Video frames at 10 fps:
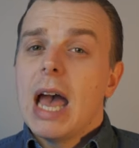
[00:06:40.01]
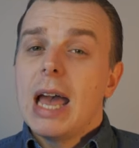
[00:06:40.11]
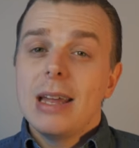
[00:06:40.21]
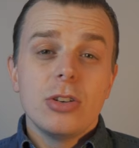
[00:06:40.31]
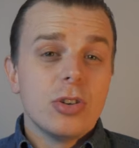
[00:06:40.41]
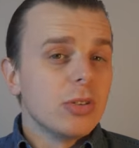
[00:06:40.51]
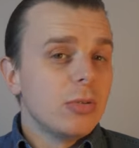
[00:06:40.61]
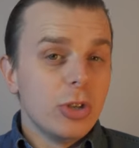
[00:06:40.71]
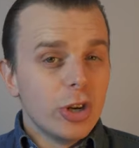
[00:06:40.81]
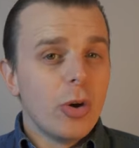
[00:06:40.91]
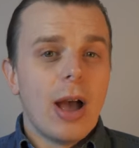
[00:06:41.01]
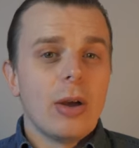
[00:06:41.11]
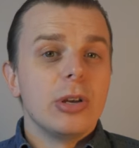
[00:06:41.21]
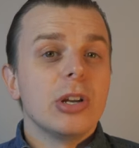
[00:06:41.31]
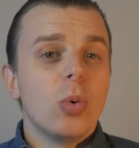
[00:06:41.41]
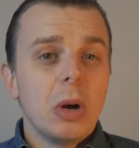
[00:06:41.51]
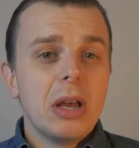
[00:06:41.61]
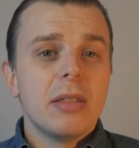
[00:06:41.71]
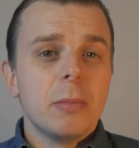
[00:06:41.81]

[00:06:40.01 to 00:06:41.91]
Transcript: and you know how you're gonna wear